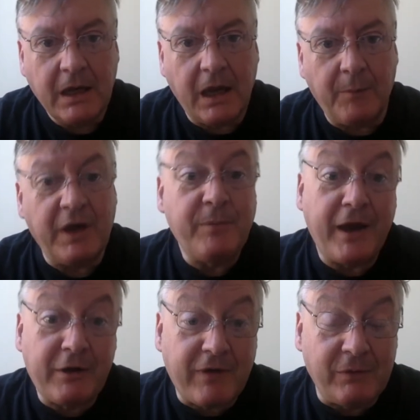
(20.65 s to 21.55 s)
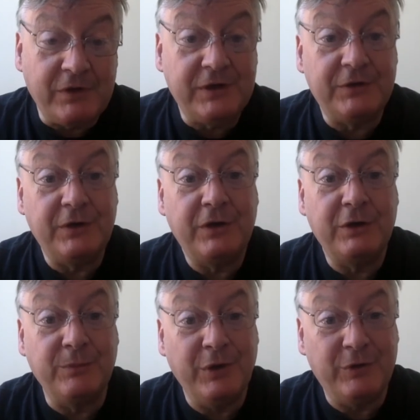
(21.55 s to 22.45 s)
My background is as a
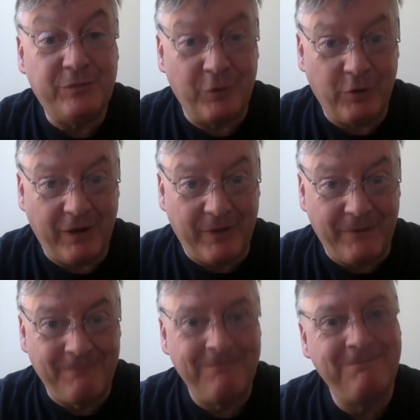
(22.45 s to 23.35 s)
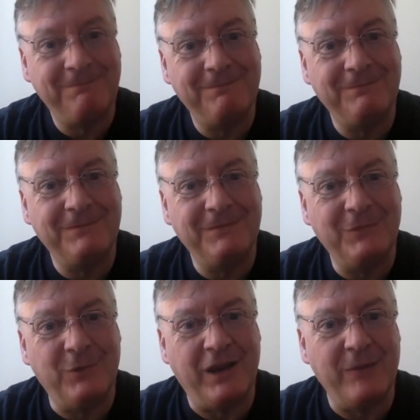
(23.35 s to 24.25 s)
computer programmer.
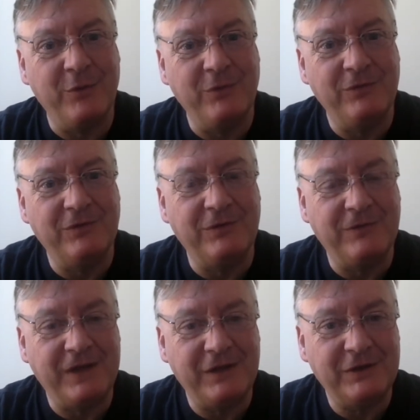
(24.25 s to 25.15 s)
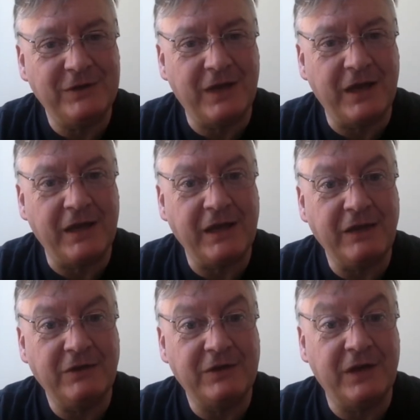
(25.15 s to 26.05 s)
When I moved to Venice, I
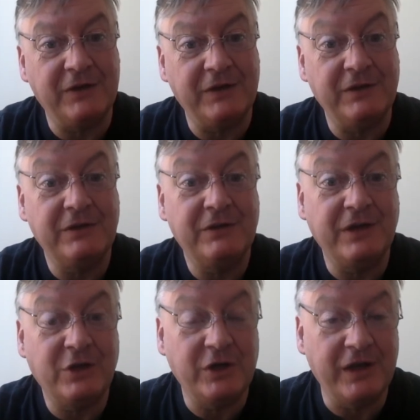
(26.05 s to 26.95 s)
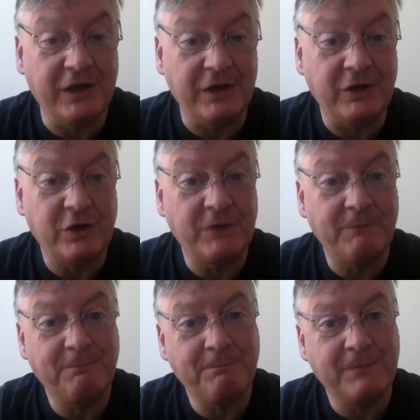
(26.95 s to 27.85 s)
started teaching English.
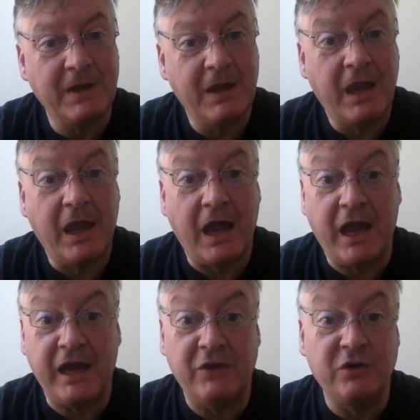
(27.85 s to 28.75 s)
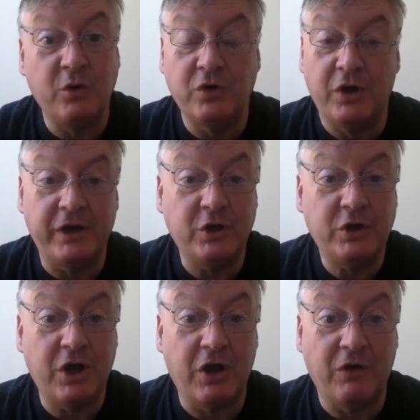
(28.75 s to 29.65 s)
I had no
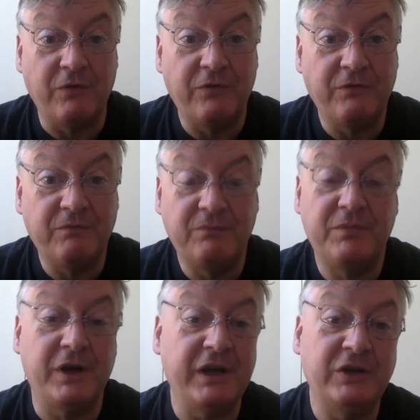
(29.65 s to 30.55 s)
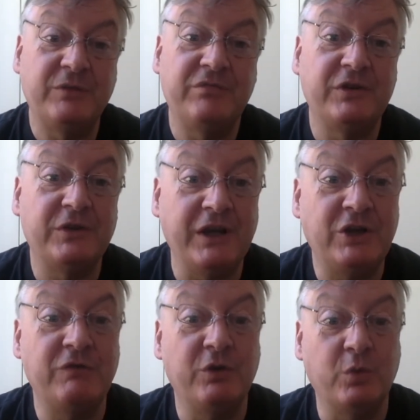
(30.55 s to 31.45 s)
knowledge of police
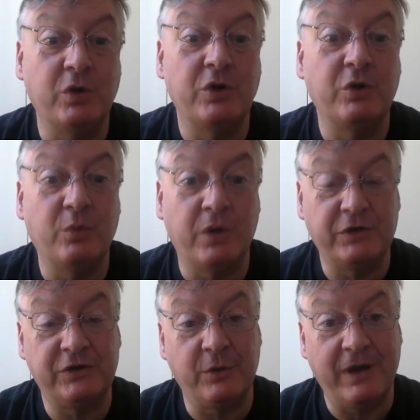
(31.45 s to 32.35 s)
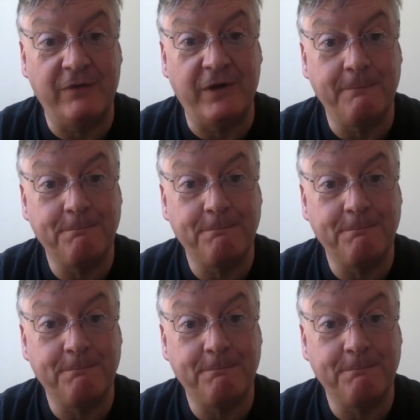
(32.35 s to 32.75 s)
procedural work whatsoever.